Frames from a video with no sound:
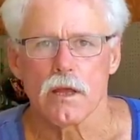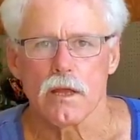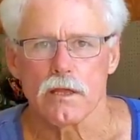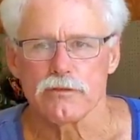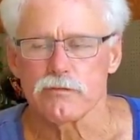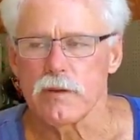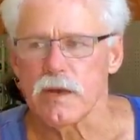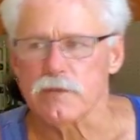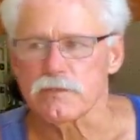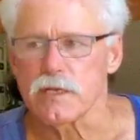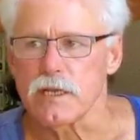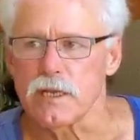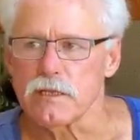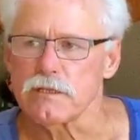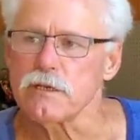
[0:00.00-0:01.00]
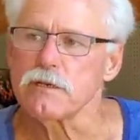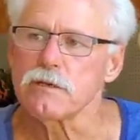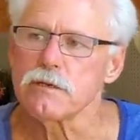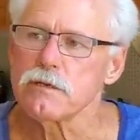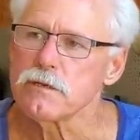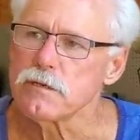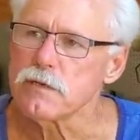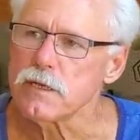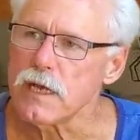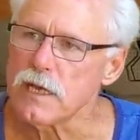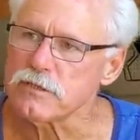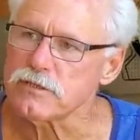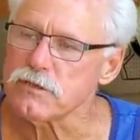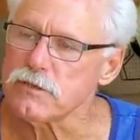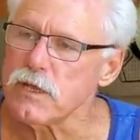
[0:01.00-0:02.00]
is about to end
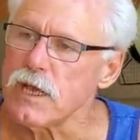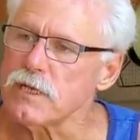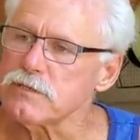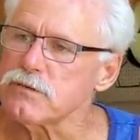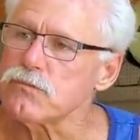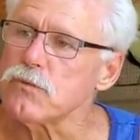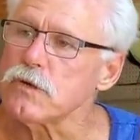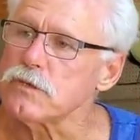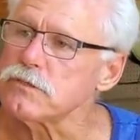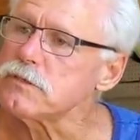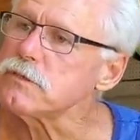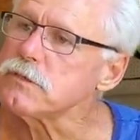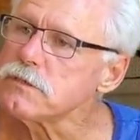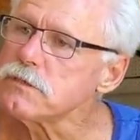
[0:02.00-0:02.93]
as it, as it was.